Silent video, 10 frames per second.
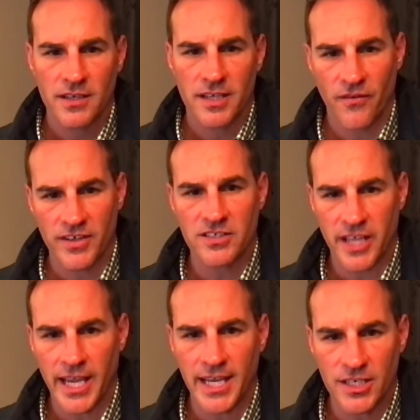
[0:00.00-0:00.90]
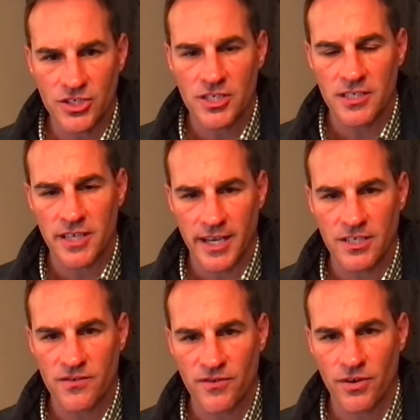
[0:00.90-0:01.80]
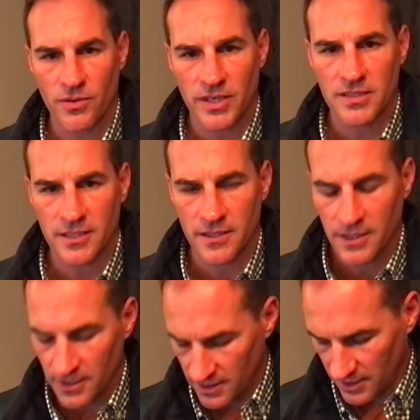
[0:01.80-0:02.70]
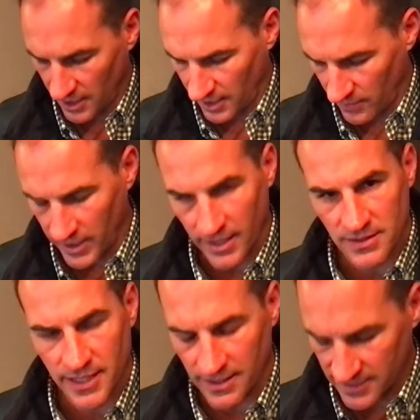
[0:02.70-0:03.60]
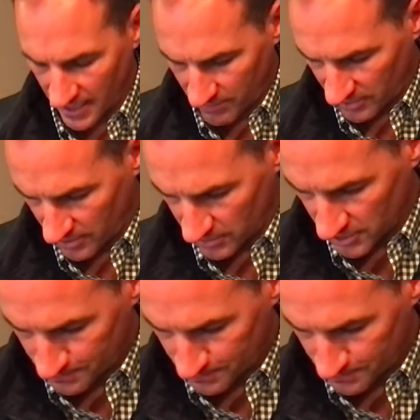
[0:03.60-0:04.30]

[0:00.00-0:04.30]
If it's aged for a reason, and we got to stay on top of those.